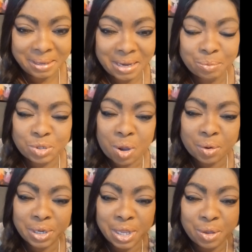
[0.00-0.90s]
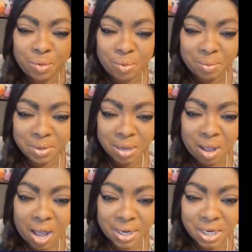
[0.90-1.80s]
And I'm talking to you, woman of
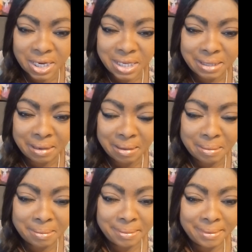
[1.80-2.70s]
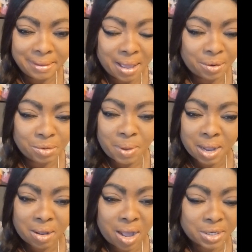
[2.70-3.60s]
God, Alethea. I don't know
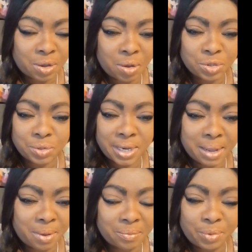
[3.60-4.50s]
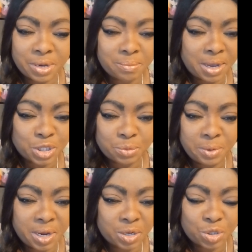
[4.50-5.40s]
why God called your name. I put it in my
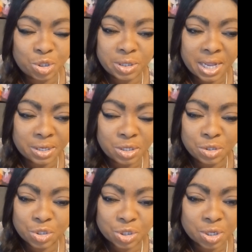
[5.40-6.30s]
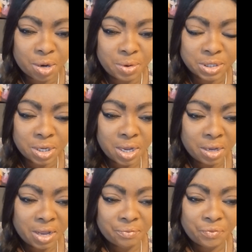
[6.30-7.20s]
spirit because you get a little discouraged
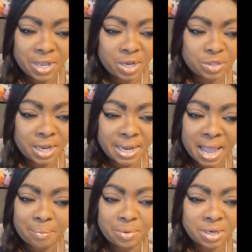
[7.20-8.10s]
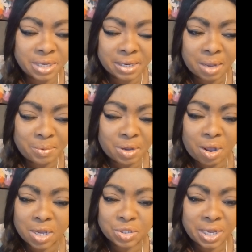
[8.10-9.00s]
that things ain't happening. Think about
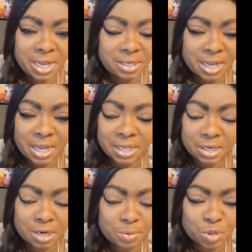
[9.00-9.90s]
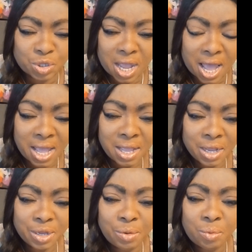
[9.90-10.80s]
God say he, he got double shy.
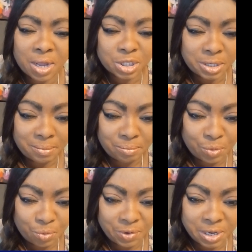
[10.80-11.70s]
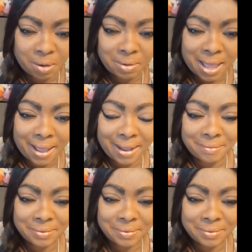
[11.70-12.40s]
You watch him move in your life.